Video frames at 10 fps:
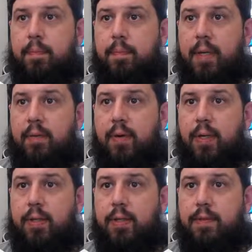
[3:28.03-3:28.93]
Many of our
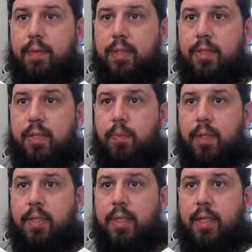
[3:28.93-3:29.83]
units feature subway
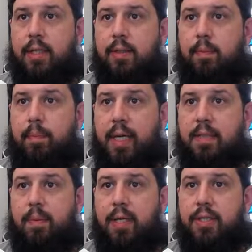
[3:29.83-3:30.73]
style
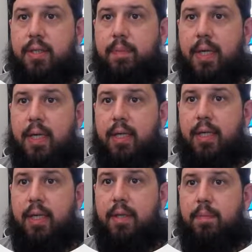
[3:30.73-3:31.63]
backsplash to make
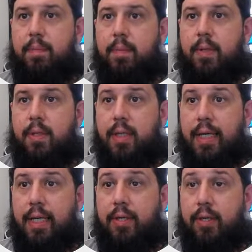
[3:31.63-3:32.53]
cleaning up
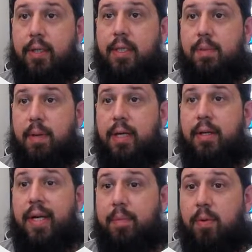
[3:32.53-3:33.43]
any cooking splatter
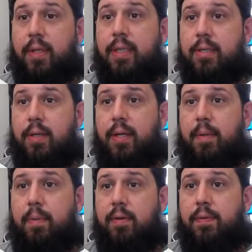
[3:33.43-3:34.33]
a breeze. Okay,
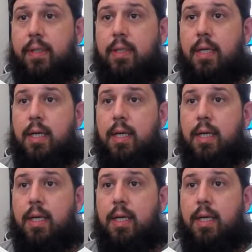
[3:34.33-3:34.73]
perfect.